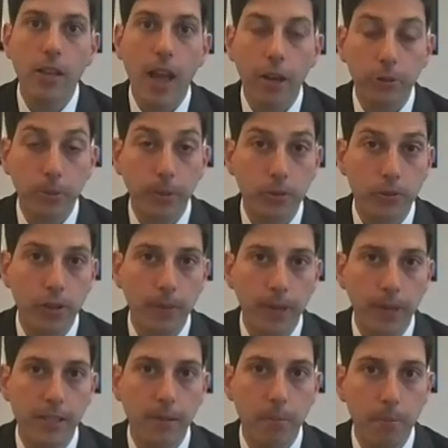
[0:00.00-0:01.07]
Equitable
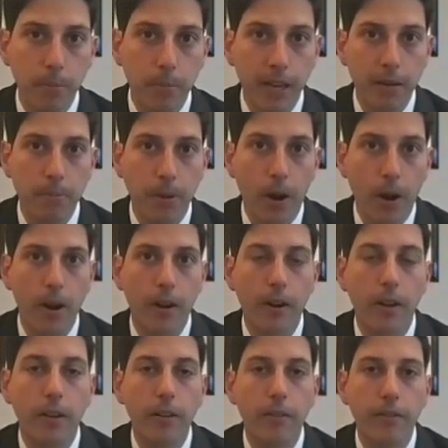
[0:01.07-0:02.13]
treatment is a big part
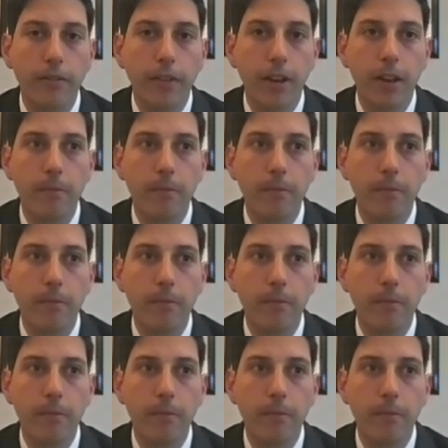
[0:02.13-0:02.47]
of